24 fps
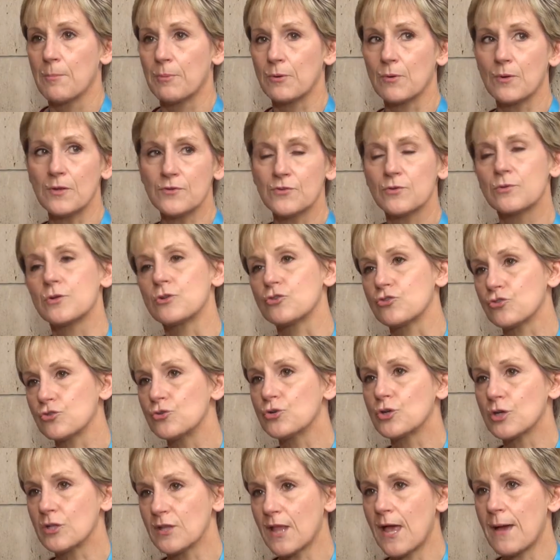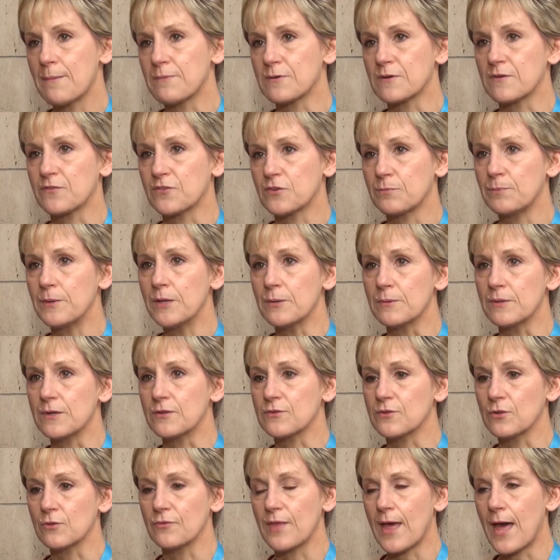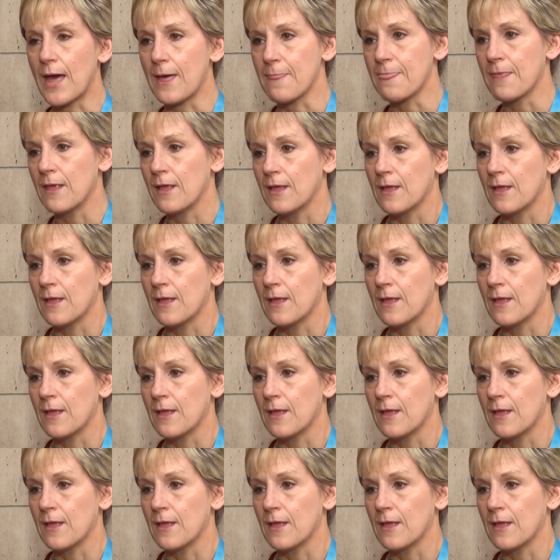but also in a true collaborative spirit so that